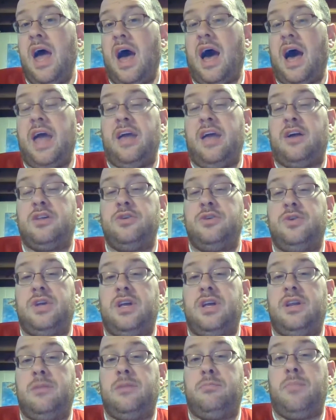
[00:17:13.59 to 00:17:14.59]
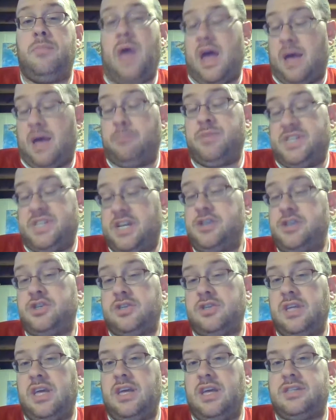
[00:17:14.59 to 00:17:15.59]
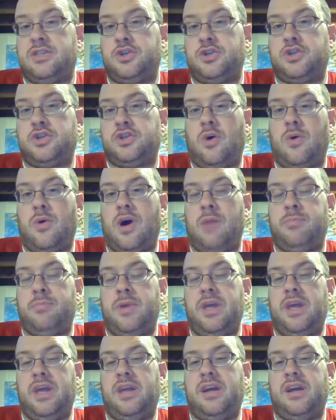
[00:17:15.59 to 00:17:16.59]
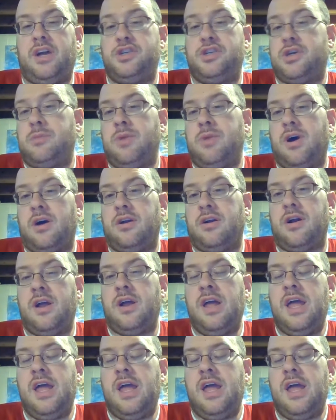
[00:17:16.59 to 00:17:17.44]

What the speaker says: I included potentially to show up in a gem cutter.